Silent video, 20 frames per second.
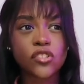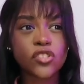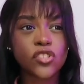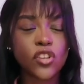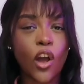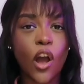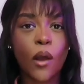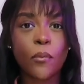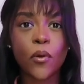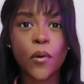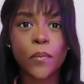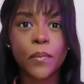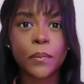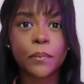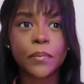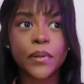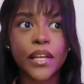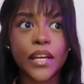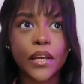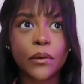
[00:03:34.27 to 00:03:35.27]
So I
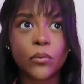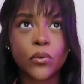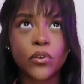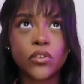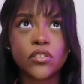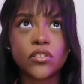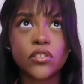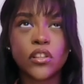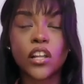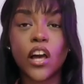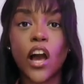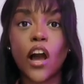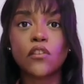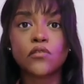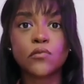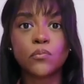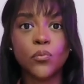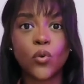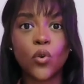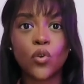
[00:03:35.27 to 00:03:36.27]
probably was like, I
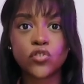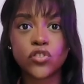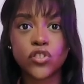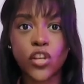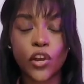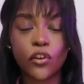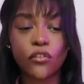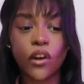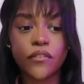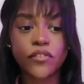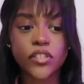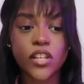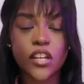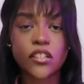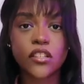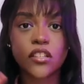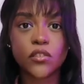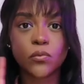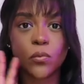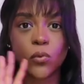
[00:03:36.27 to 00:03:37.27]
was more so
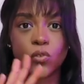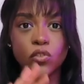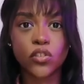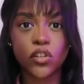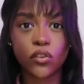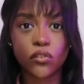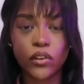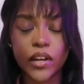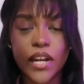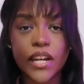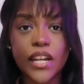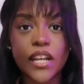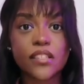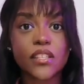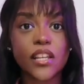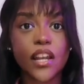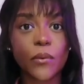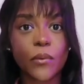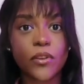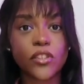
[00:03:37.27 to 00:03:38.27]
gravitating towards the green
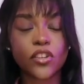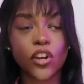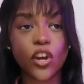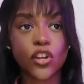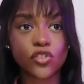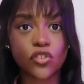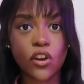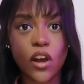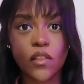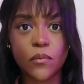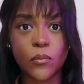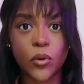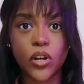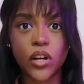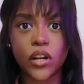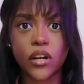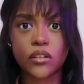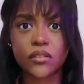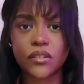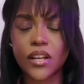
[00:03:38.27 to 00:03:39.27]
until I went to go try them on,
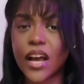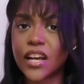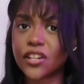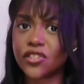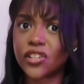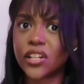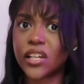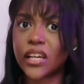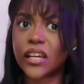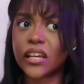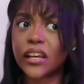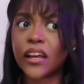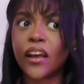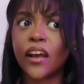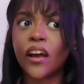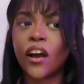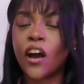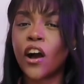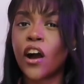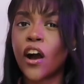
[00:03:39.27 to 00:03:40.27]
and I was like, actually
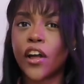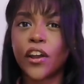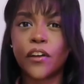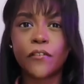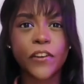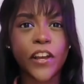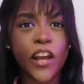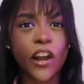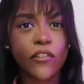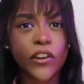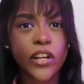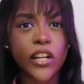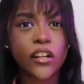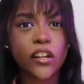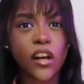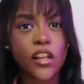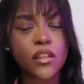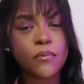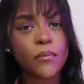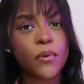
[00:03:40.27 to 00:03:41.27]
I don't think I really
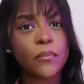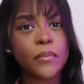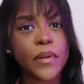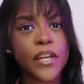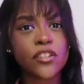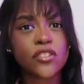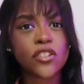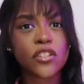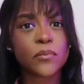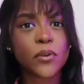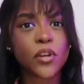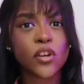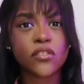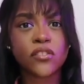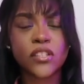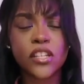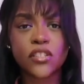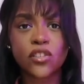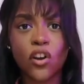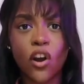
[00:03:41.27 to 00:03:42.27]
like them on me, just
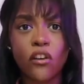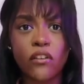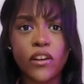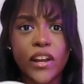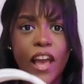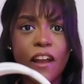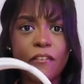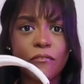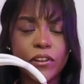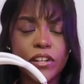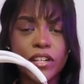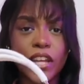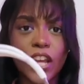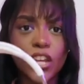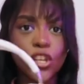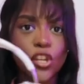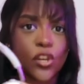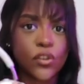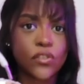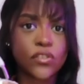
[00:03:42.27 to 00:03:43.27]
because these are an everyday
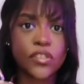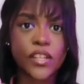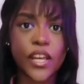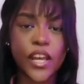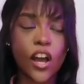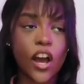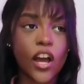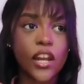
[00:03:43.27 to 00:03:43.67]
use thing.